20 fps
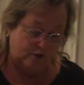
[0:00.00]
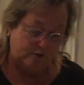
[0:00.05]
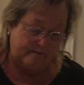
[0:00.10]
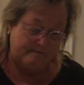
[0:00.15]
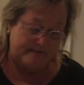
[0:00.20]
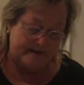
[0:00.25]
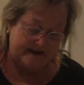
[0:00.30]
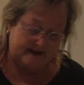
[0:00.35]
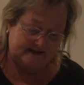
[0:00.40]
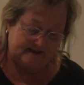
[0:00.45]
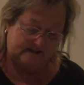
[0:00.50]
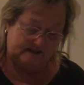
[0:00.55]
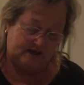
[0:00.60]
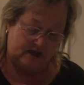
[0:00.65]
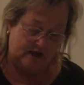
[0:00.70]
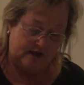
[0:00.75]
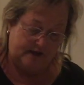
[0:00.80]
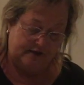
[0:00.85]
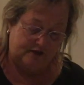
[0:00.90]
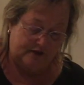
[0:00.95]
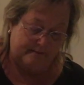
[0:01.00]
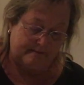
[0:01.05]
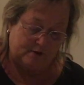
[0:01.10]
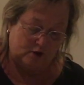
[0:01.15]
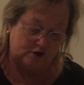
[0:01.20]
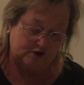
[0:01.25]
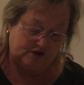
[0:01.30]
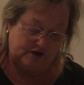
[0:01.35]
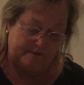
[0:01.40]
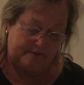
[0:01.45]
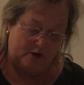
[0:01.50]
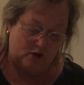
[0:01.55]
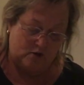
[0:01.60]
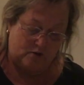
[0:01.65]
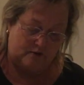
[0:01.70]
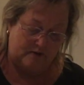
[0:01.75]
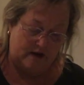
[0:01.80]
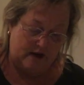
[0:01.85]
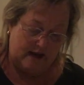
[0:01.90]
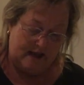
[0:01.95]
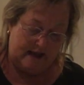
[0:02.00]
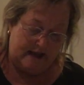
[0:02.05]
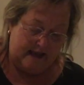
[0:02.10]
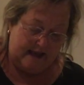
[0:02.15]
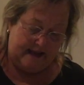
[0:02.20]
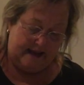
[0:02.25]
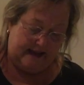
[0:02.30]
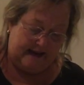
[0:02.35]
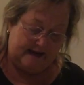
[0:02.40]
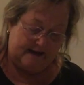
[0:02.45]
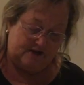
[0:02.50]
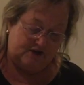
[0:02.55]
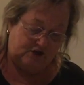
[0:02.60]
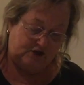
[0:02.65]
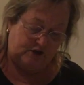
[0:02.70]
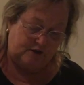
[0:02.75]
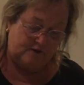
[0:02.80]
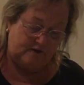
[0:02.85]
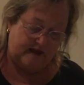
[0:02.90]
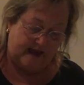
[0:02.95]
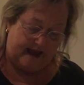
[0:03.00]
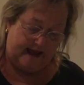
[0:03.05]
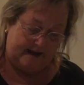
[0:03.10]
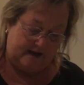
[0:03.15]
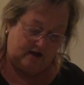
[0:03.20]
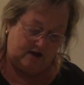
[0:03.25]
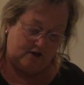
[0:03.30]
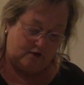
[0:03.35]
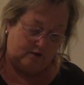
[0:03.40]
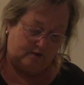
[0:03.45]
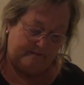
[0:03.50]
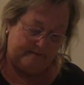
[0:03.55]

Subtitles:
to mix the mascarpone into the egg yolk